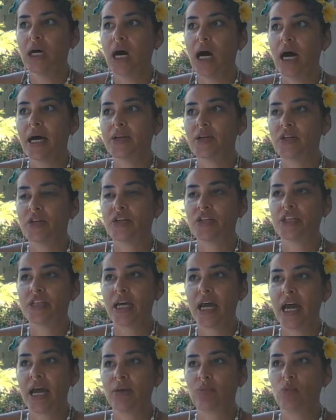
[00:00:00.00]

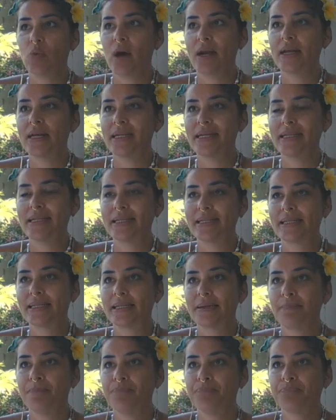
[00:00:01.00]
understand what is
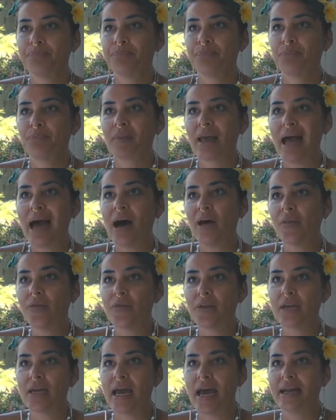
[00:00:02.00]

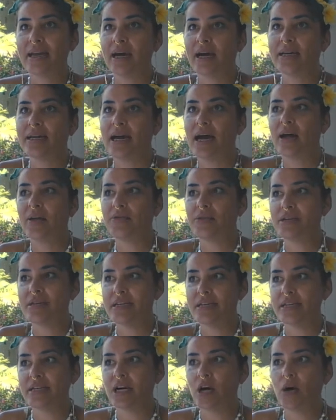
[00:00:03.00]
healthy and unhealthy
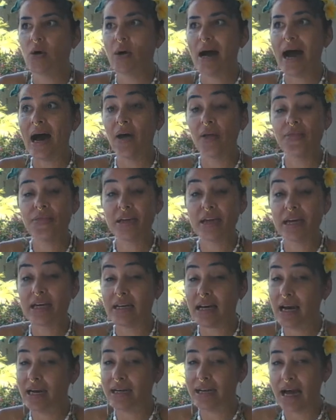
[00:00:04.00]
ego, healthy and
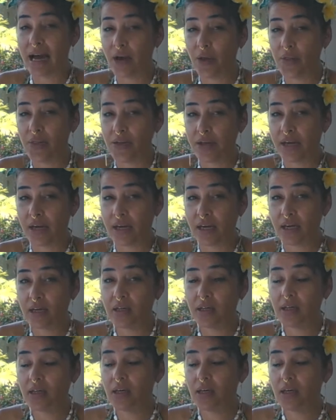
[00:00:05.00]
unhealthy